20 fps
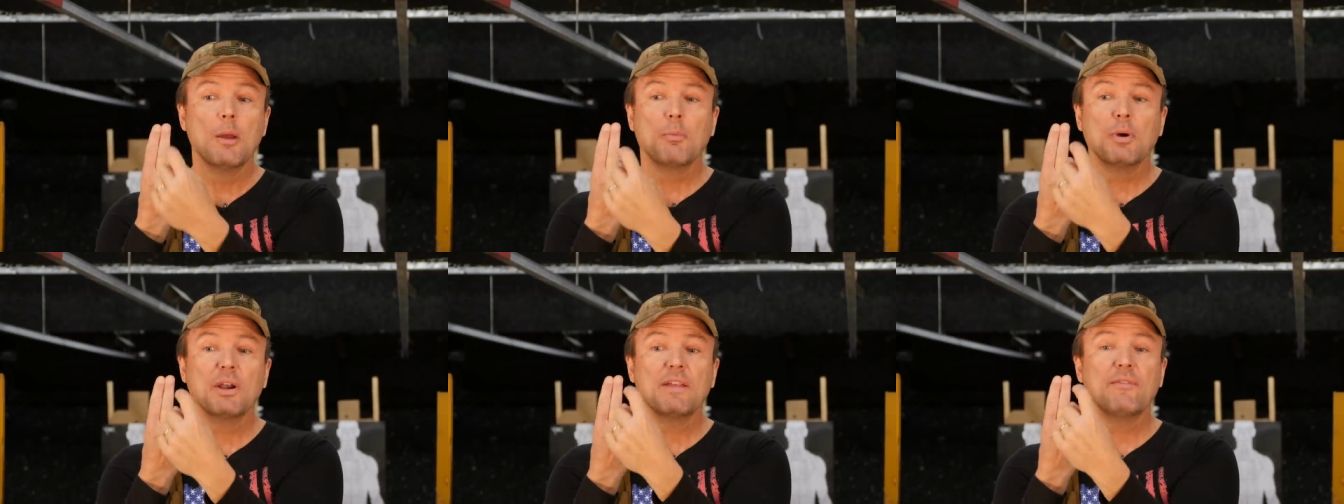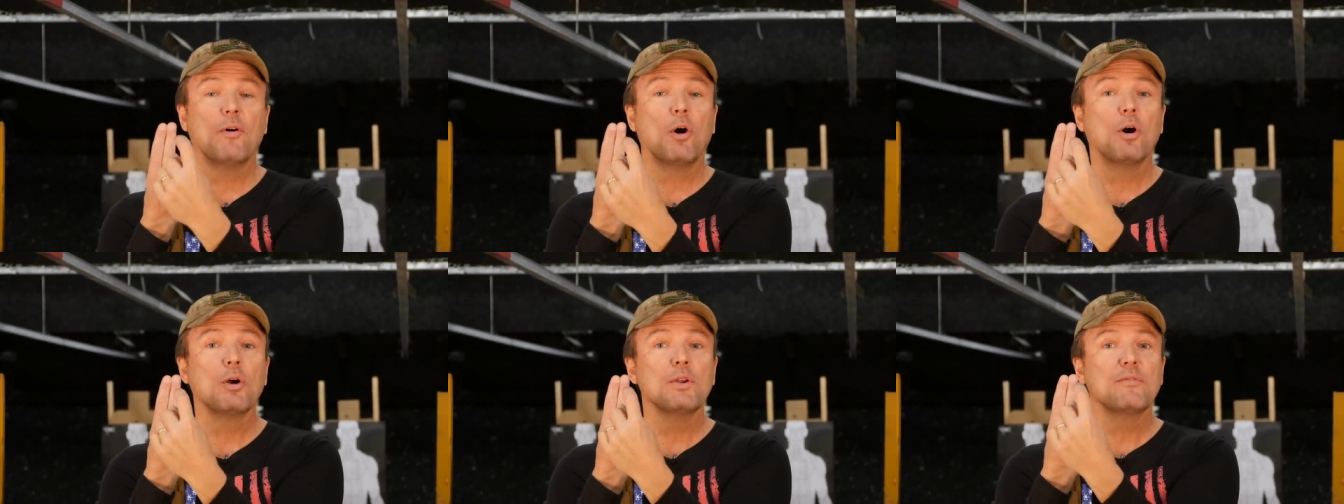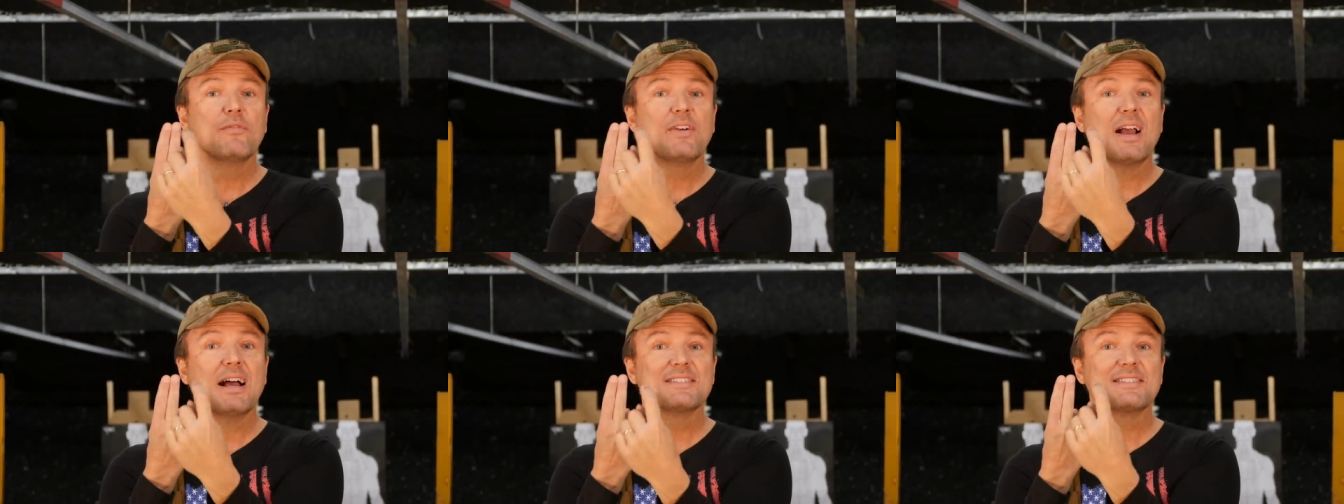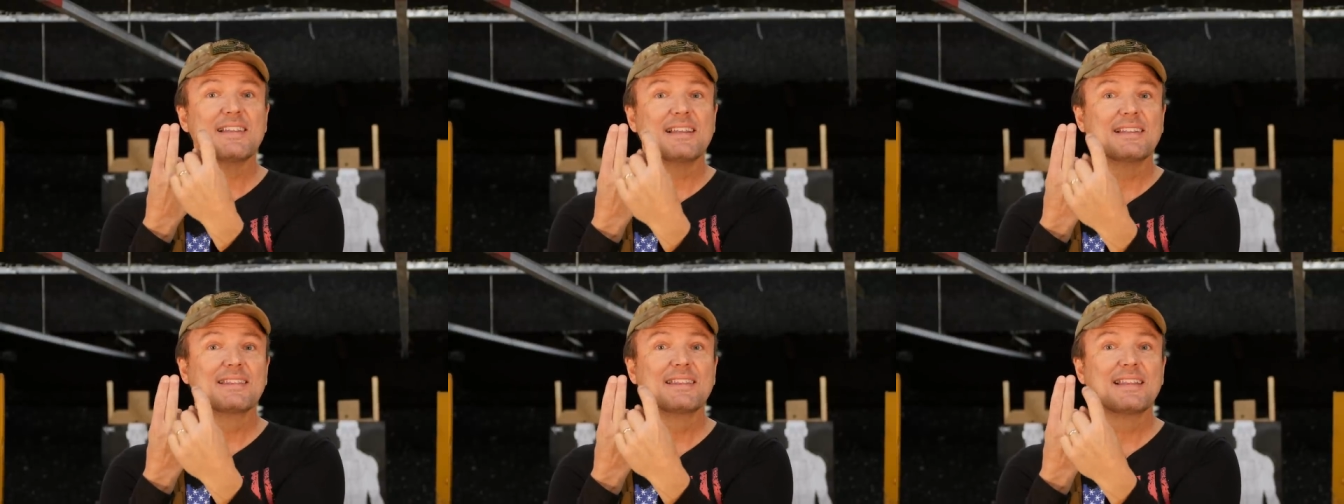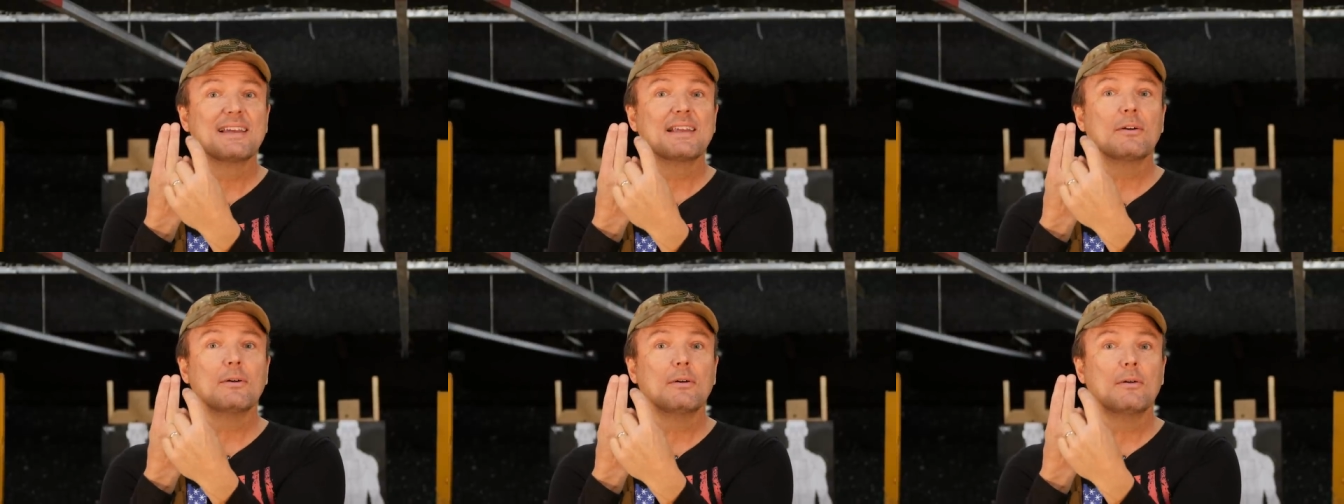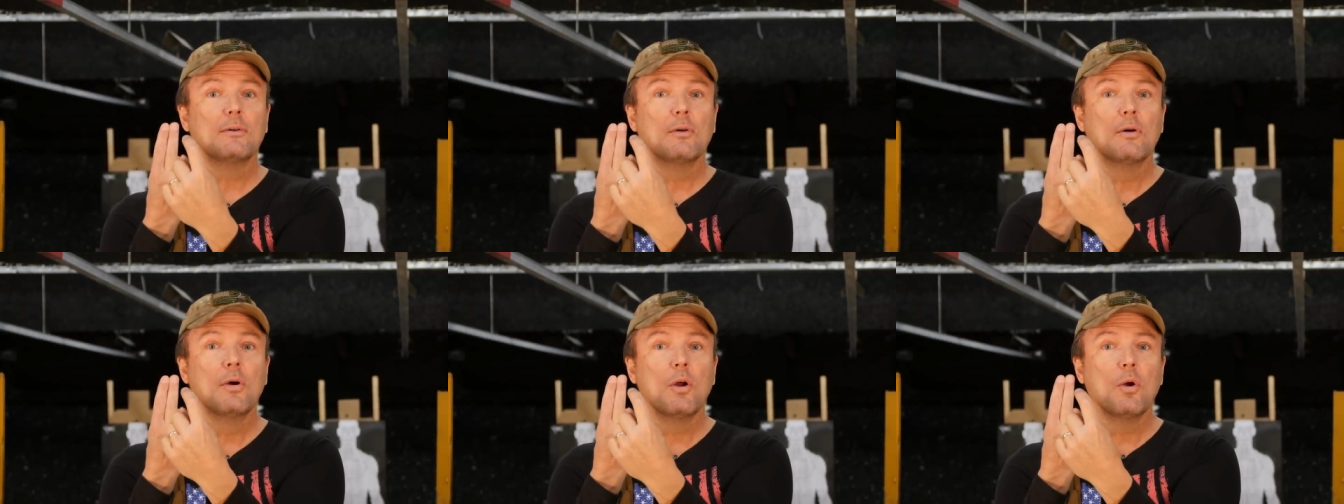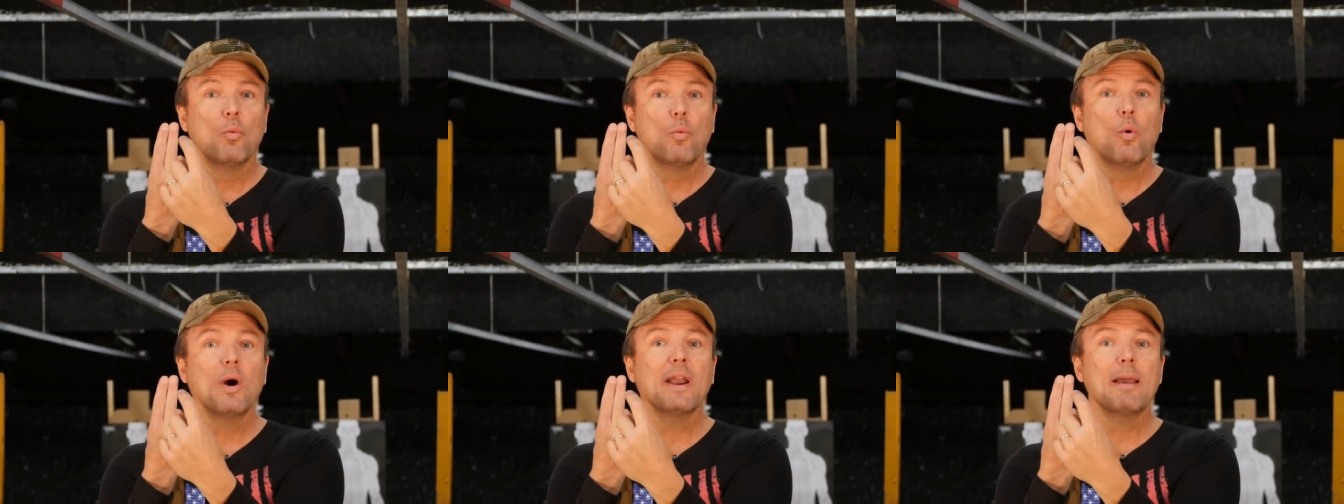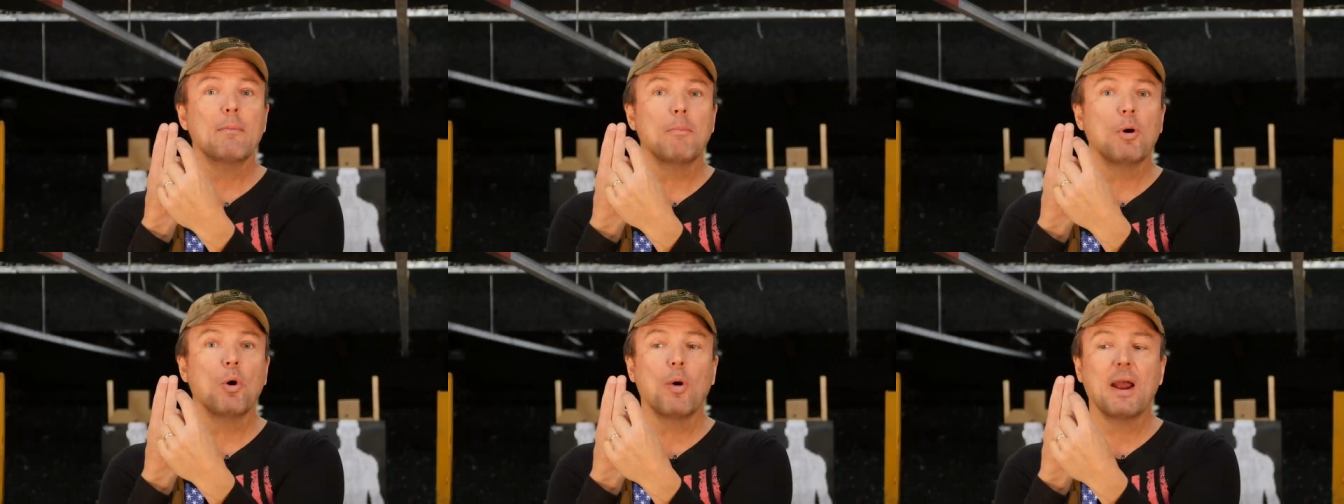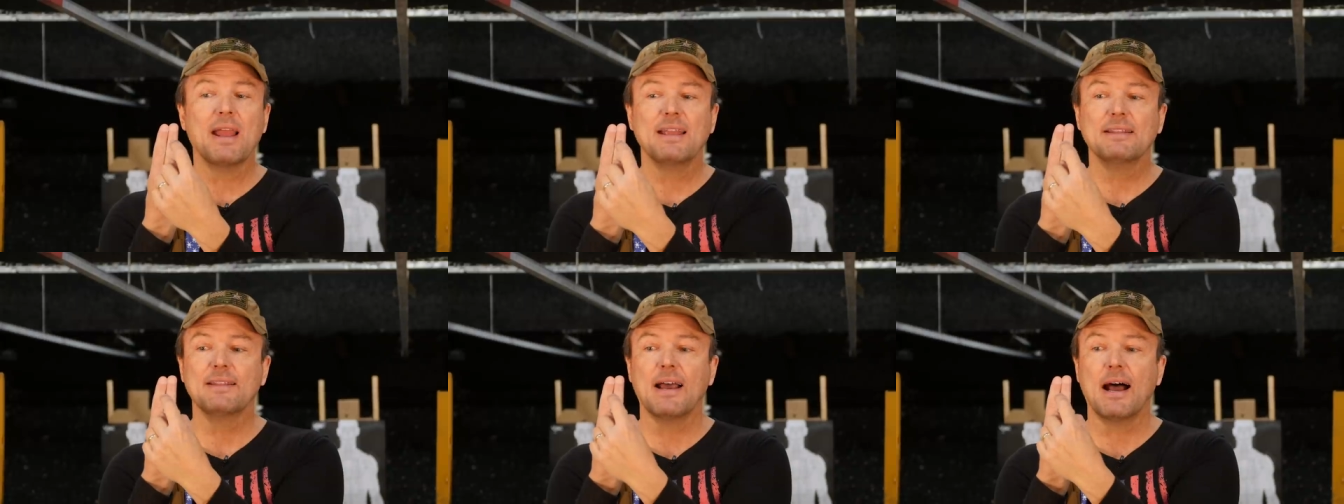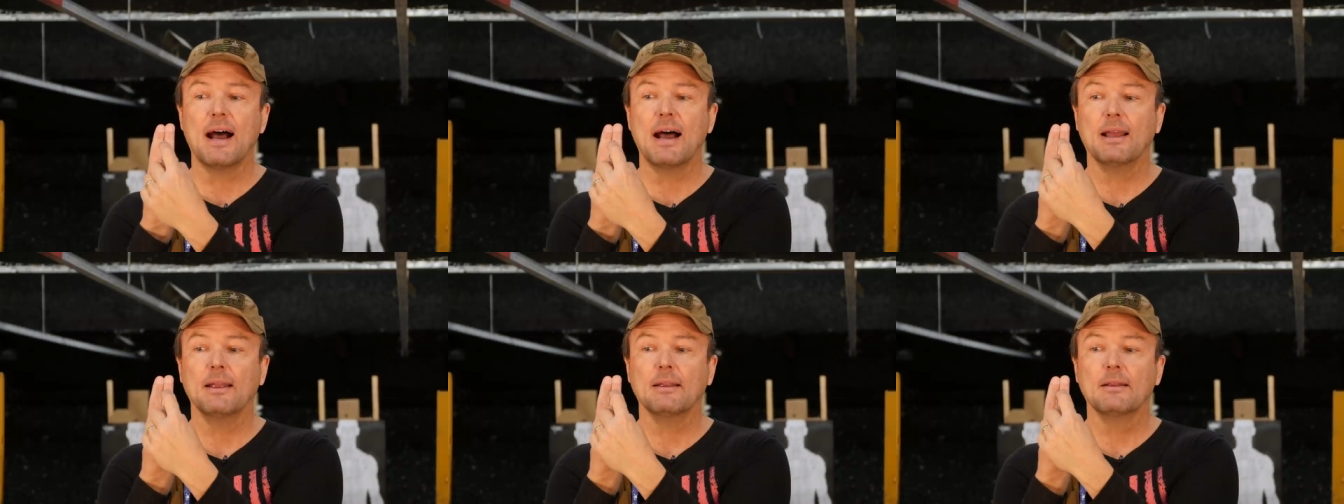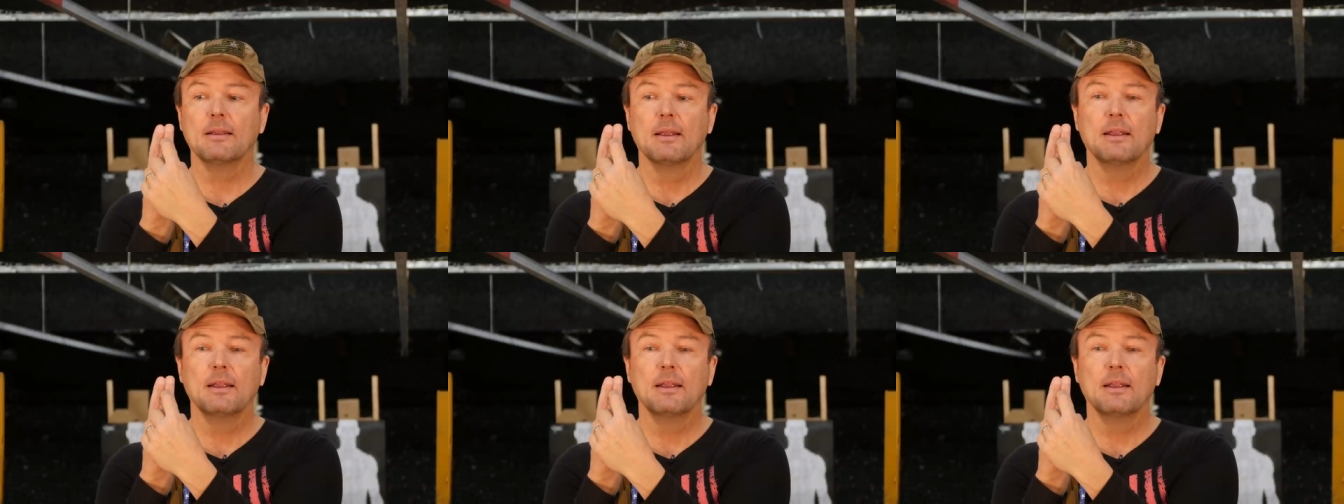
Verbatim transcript: But if all you've got is a little 1 MOA dot,